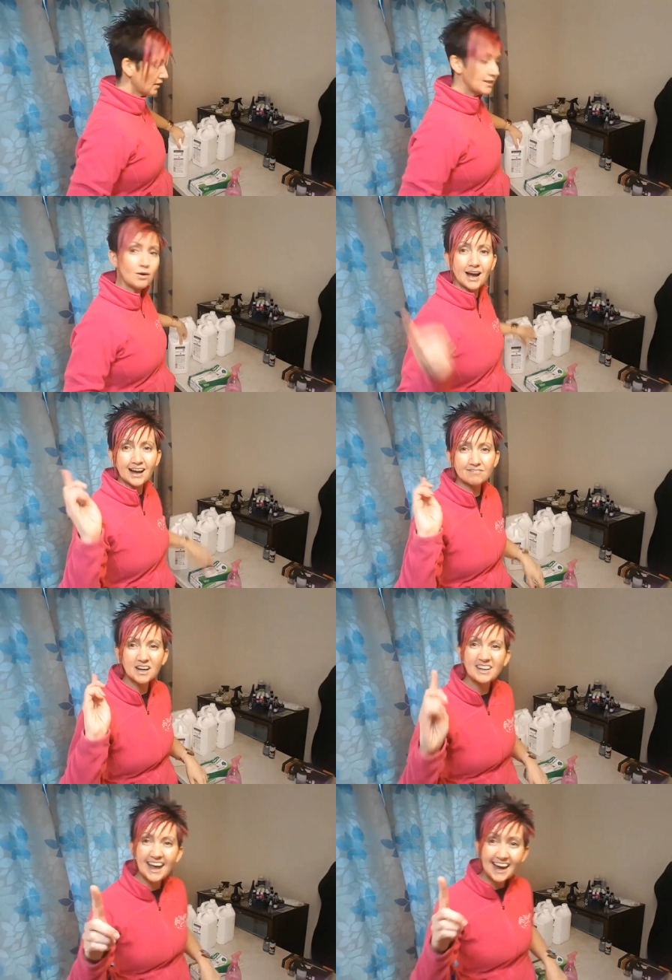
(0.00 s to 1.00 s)
Now I have
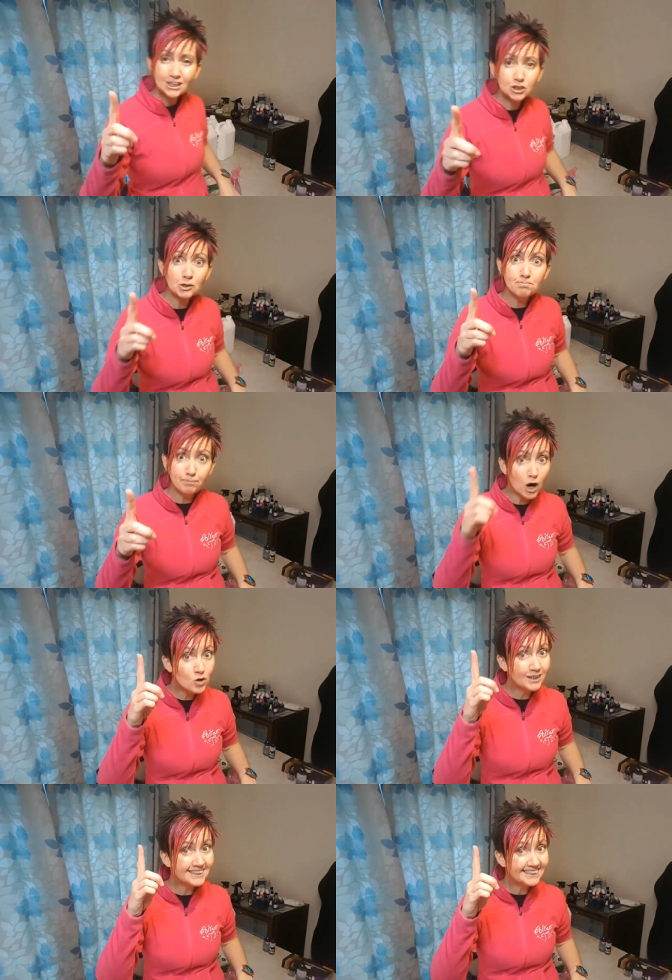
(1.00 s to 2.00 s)
an extra bonus
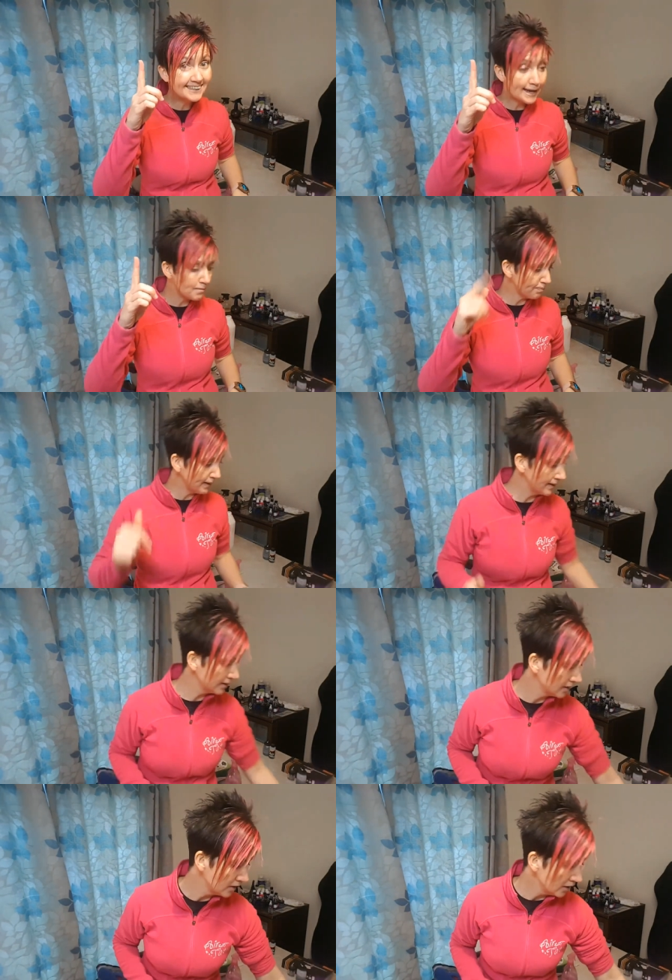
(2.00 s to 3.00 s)

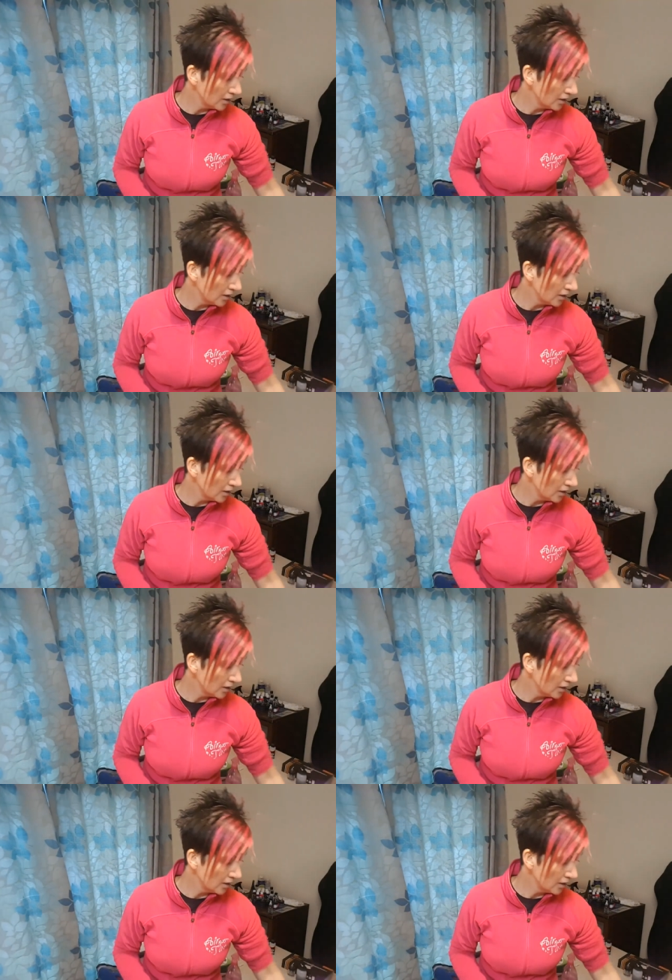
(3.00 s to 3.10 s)
tip,